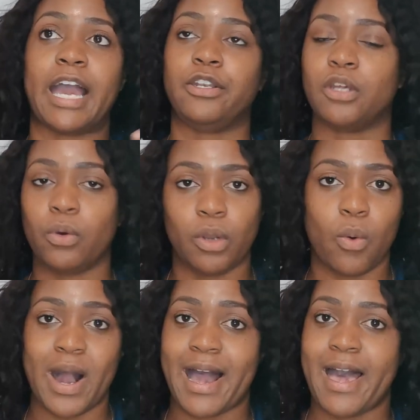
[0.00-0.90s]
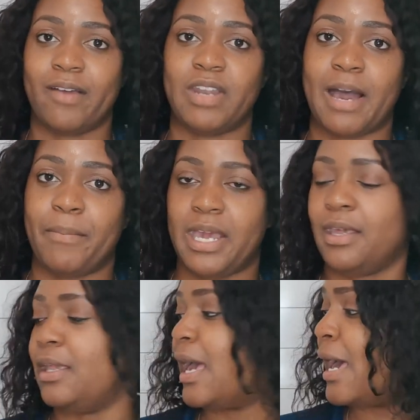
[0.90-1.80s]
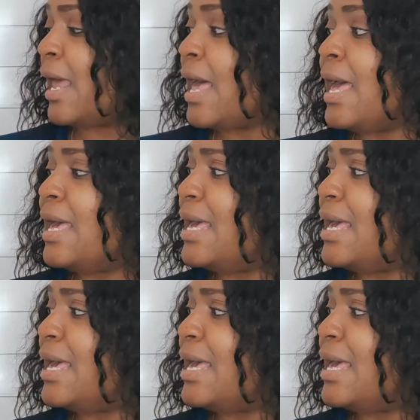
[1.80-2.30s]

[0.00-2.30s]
I don't know why I have not made it yet.